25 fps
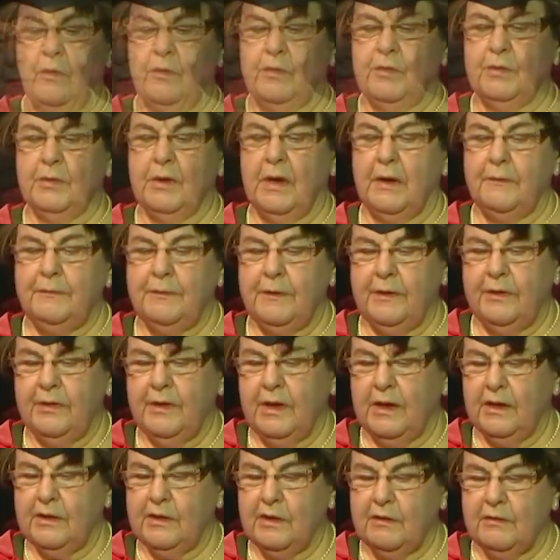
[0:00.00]
"To
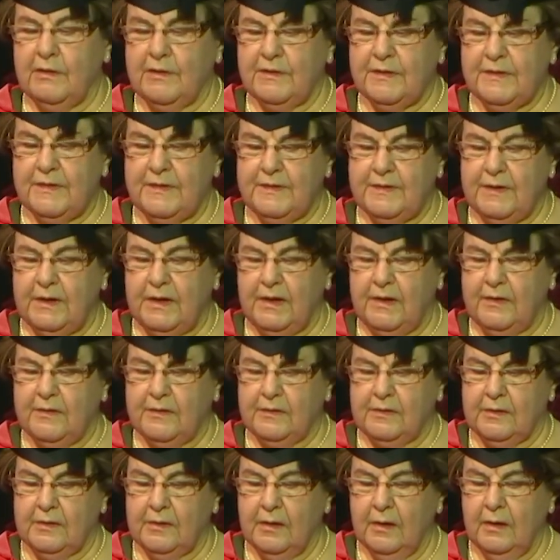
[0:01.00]
everything there is a
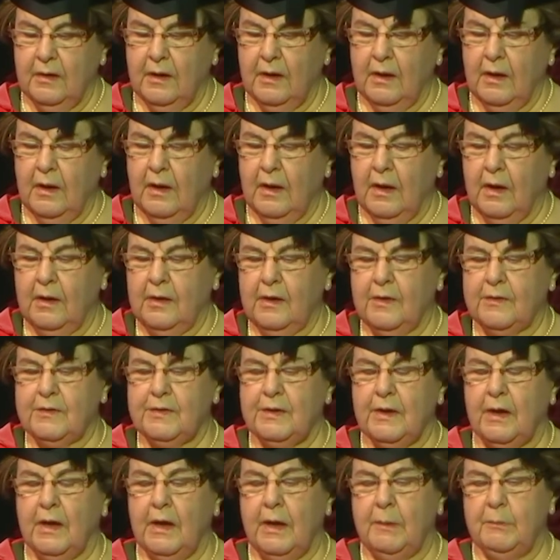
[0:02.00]
season, and a
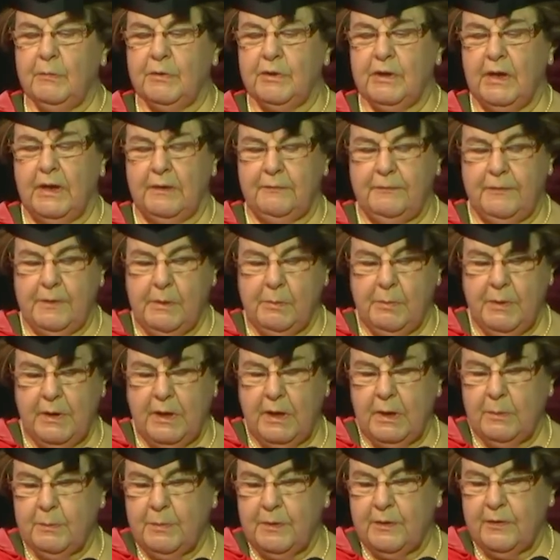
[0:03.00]
time to every
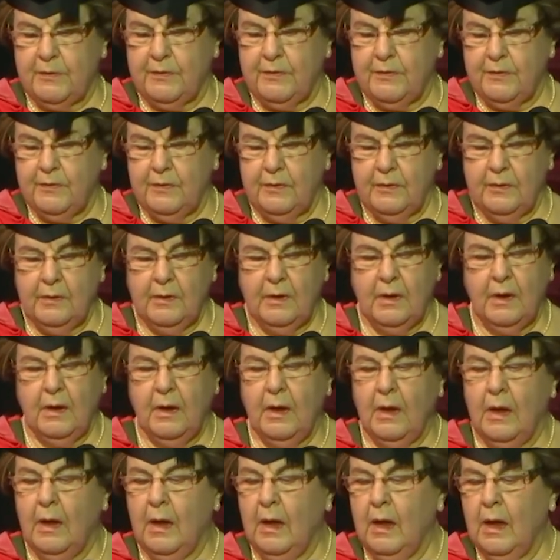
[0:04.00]
purpose
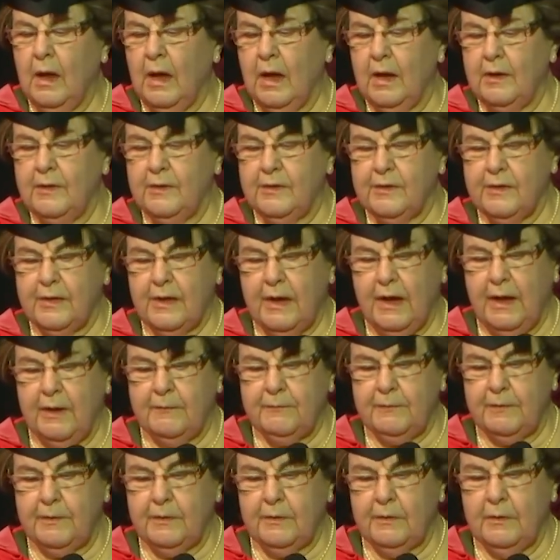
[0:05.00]
under the
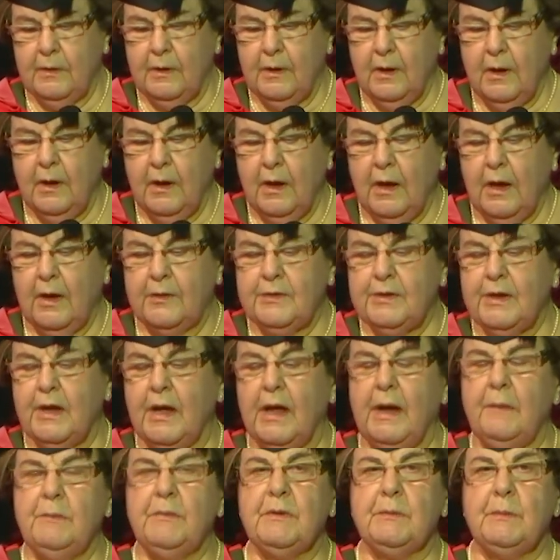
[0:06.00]
heaven, a
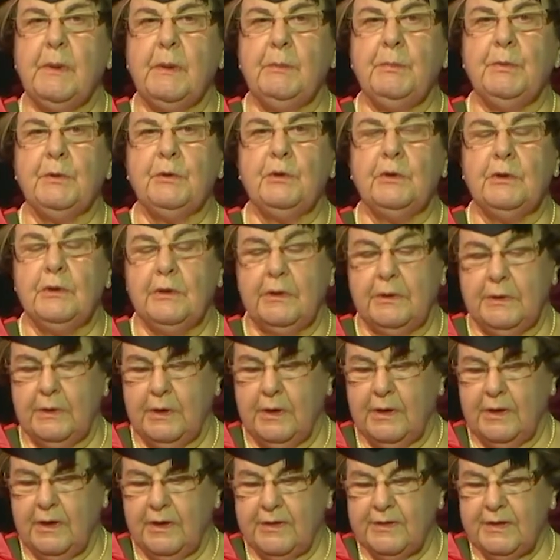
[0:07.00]
time to be born
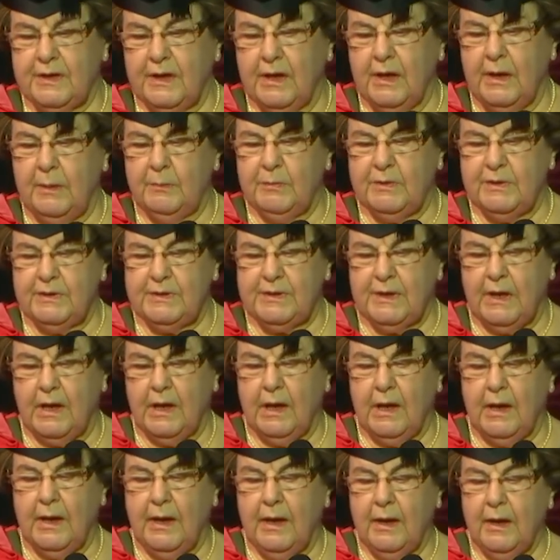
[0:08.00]
and a time to
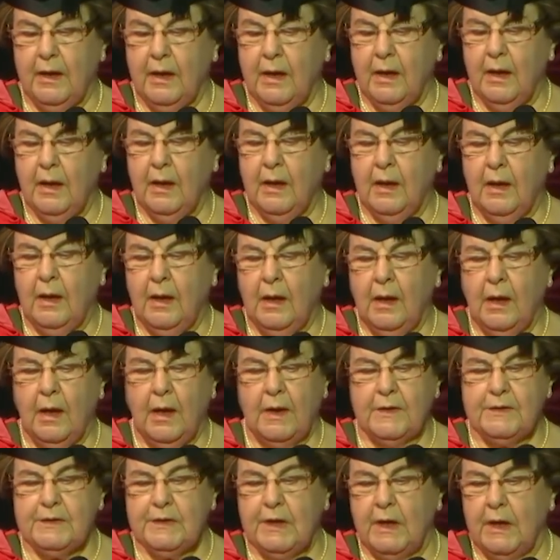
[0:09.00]
die,
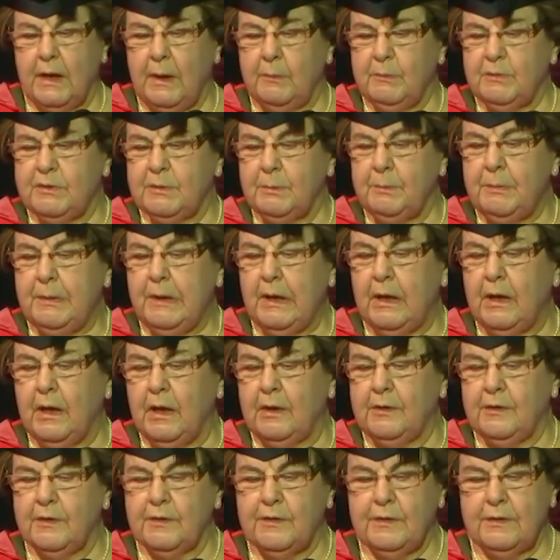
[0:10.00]
a time to
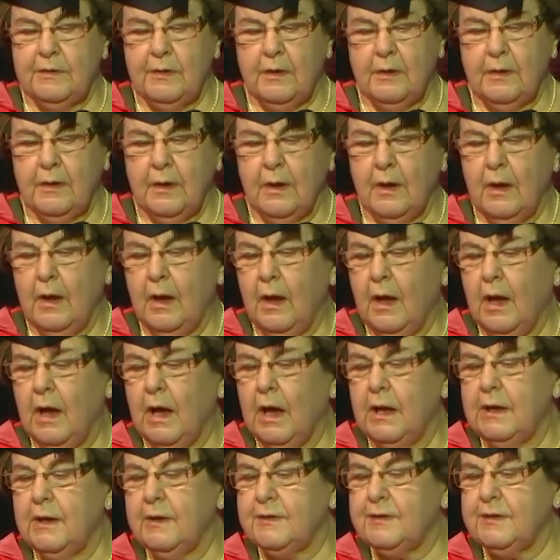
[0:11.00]
plant
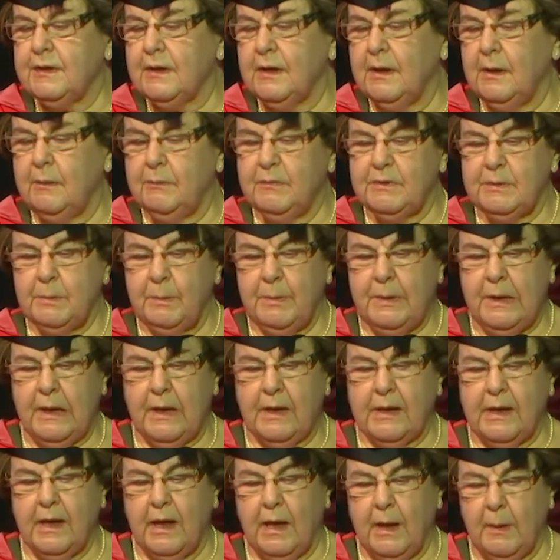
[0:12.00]
and a time to
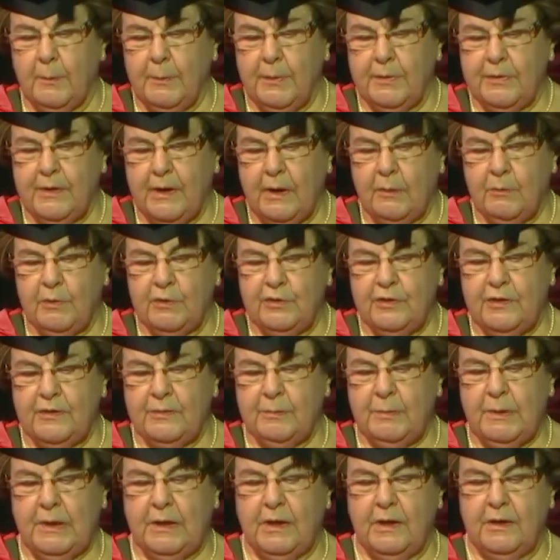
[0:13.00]
pluck up that which
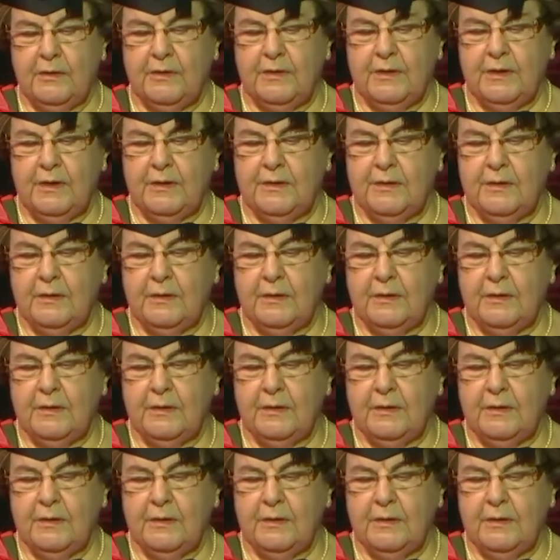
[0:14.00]
is planted,